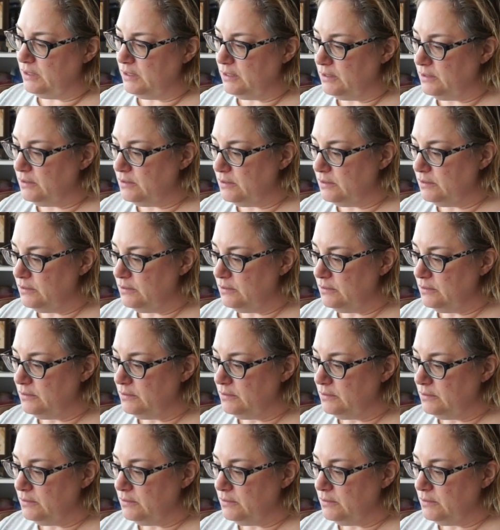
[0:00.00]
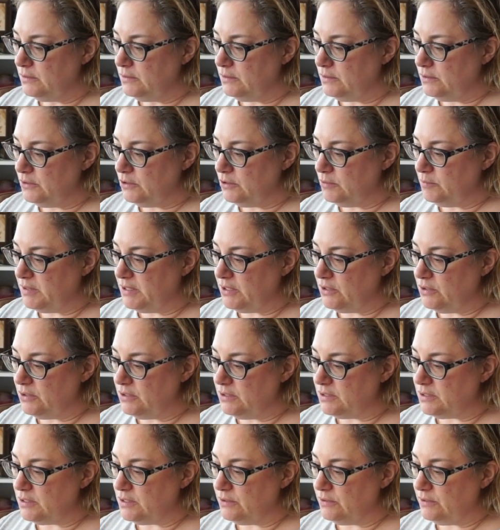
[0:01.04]
Light. Oh my
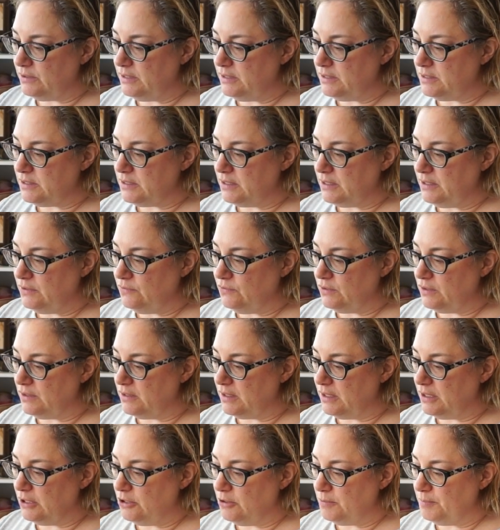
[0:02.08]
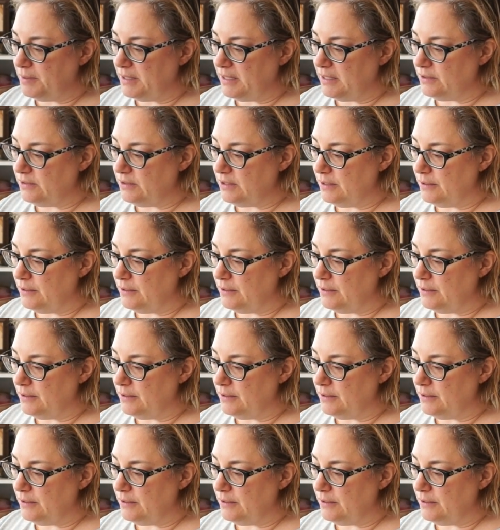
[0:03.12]
goodness, there is an even lighter pink